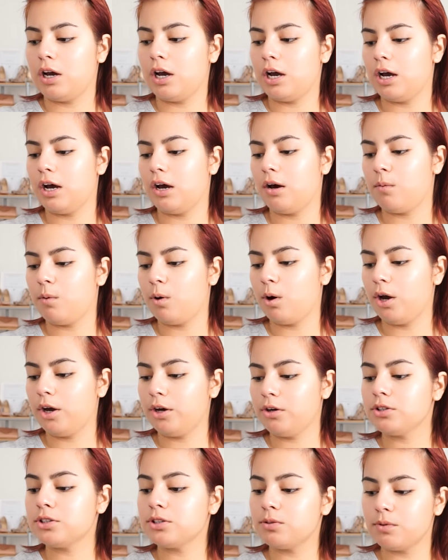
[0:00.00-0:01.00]
I
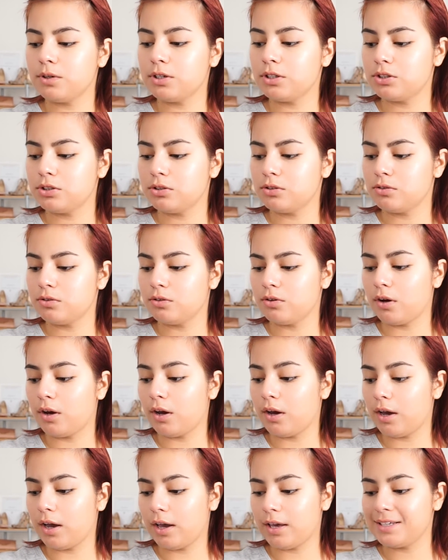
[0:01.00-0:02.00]
also wanted to
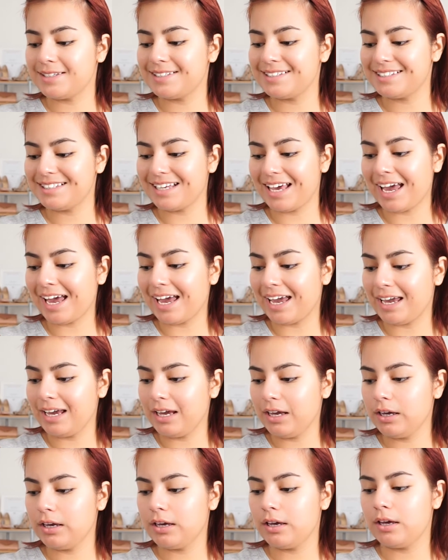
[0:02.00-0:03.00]
say